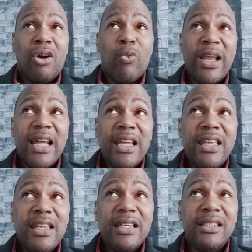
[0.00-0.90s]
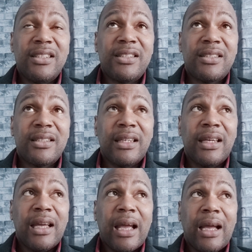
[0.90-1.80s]
whether he is
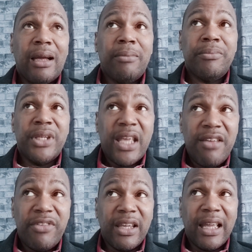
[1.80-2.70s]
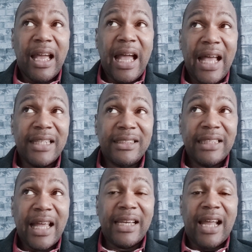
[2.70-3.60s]
behaving as
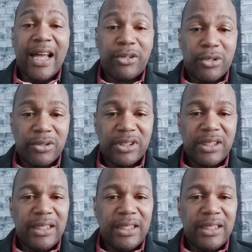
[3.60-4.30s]
an adult